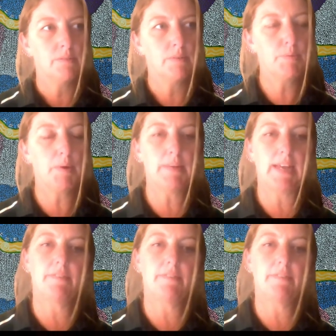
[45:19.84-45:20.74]
we probably
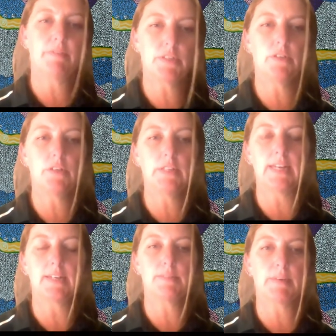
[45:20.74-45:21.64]
haven't pursued
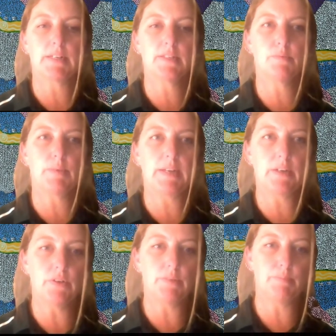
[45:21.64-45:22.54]
that as much as we
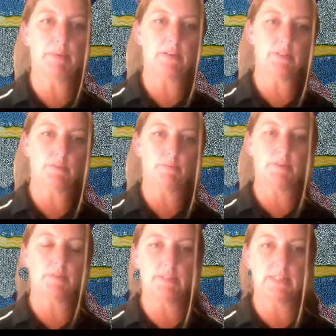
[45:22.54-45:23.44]
could because we
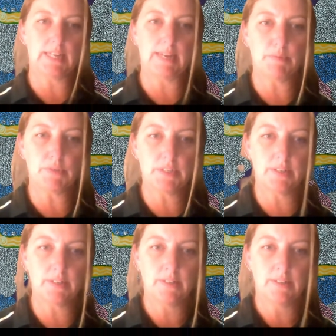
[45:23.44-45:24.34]
were still able
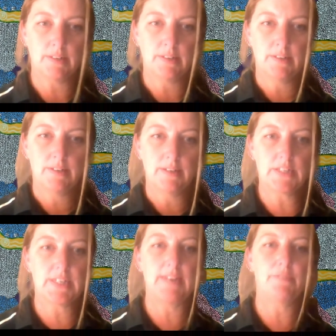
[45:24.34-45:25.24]
to
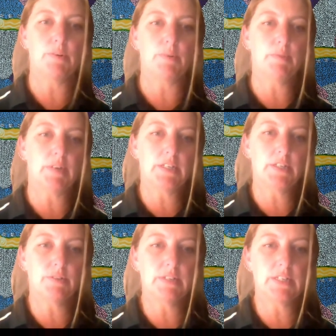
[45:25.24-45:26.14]
achieve what we wanted
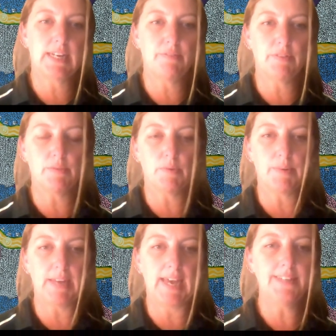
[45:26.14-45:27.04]
to achieve with what
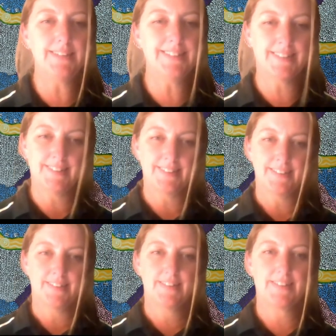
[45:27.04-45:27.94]
we had.
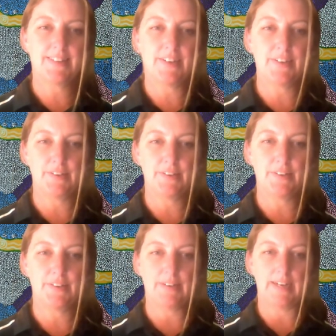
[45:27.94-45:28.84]
So
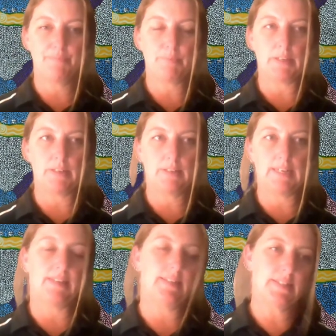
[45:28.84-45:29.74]
um,
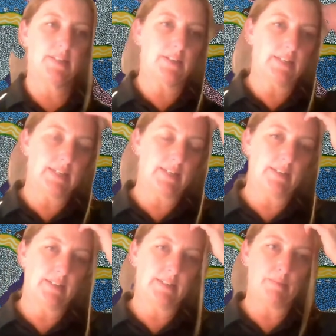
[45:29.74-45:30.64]
yeah, there's certainly
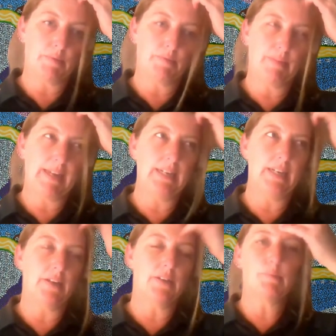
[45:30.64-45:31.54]
a number, of, mainly
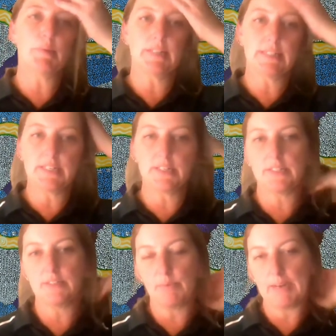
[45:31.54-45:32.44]
local
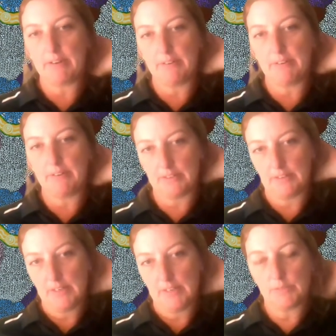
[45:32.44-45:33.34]
politicians, aware of it,
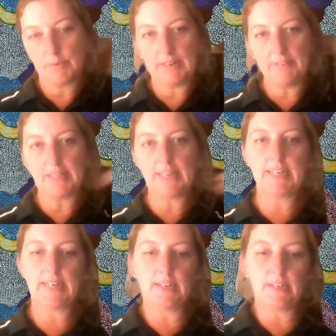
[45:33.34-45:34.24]
because whenever they
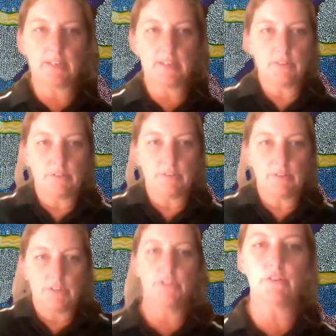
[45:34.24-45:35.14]
need a, a, good
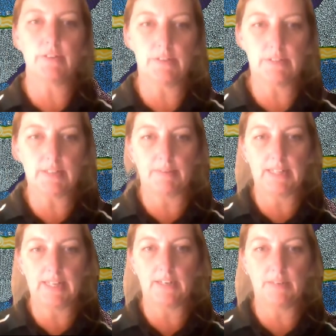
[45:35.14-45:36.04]
news story or something,
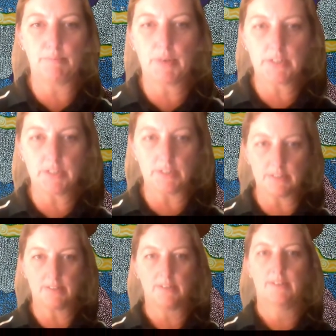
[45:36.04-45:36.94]
they'll approach us.